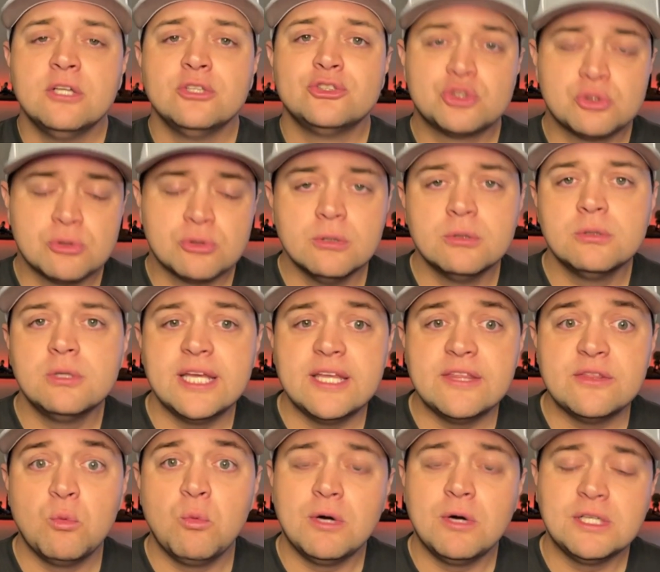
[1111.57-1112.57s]
truly
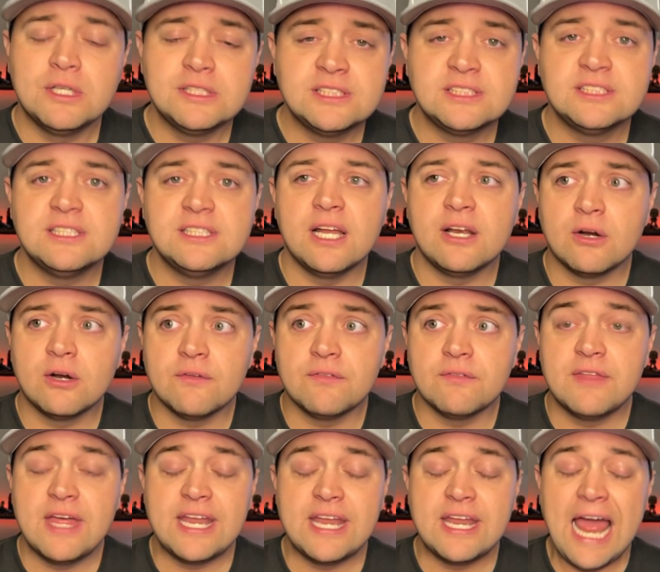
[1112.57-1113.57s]
the ones
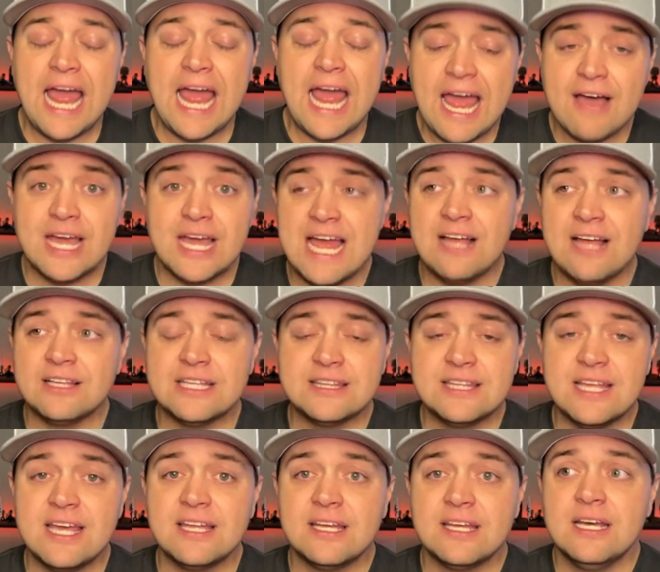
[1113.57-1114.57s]
that have that
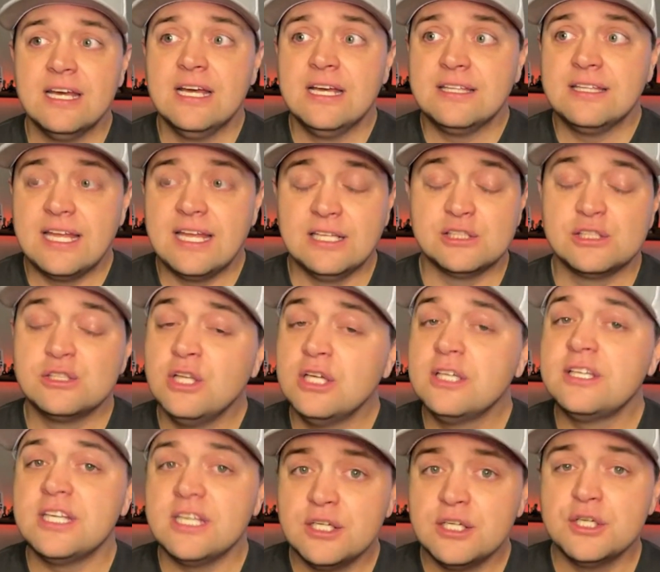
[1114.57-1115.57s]
talent that is
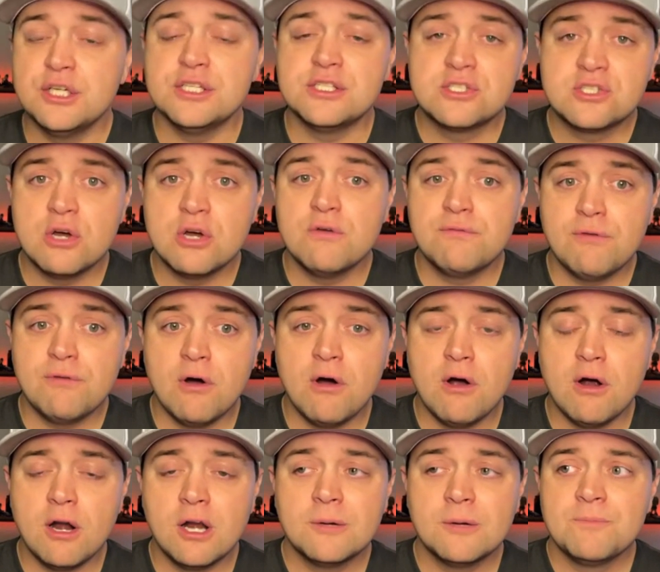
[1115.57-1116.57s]
looking good so
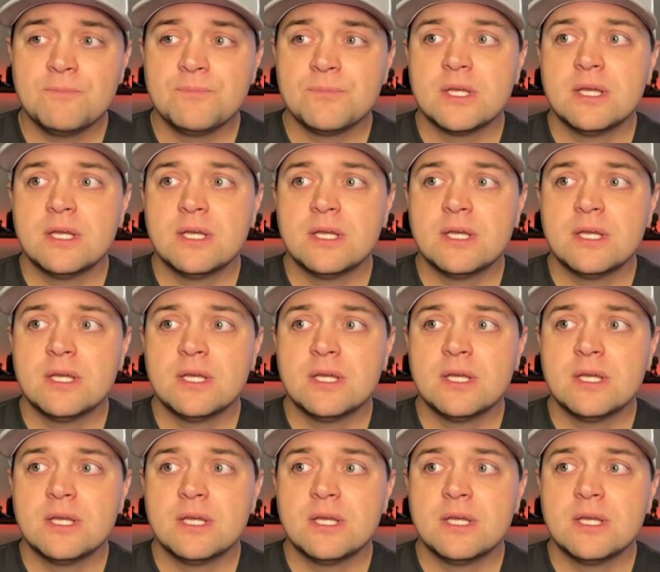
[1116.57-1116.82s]
far,